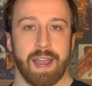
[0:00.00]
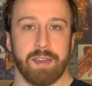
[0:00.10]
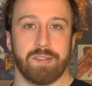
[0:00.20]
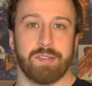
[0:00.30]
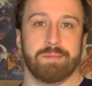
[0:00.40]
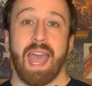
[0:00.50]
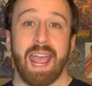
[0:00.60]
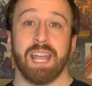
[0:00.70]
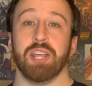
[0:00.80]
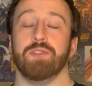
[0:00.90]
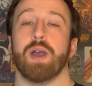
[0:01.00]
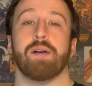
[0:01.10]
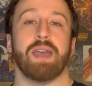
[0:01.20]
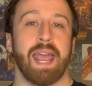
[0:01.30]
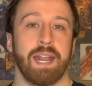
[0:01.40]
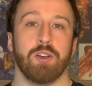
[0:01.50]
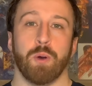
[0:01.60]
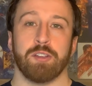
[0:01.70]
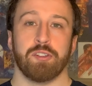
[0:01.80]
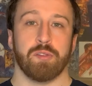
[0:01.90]
nice. And if you have any
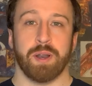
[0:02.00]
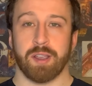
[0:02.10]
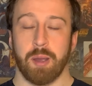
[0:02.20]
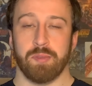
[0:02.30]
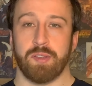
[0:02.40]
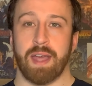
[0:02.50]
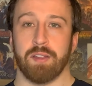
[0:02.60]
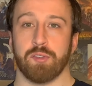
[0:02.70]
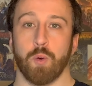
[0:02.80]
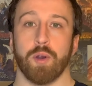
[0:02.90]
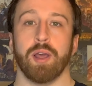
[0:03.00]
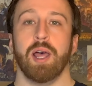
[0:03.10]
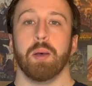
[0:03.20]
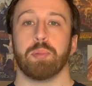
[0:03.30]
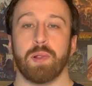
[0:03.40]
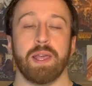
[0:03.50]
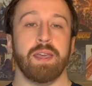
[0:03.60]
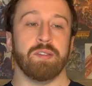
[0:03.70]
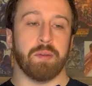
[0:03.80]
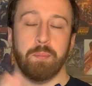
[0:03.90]
questions when it comes to that sword,
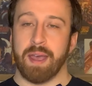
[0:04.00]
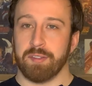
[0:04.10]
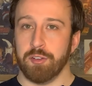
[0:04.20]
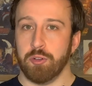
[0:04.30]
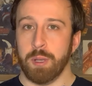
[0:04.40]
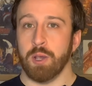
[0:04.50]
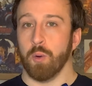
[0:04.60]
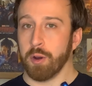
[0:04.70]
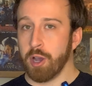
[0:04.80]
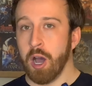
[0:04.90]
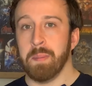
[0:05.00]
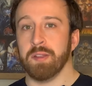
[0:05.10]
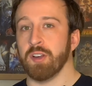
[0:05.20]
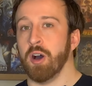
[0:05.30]
please message me or comment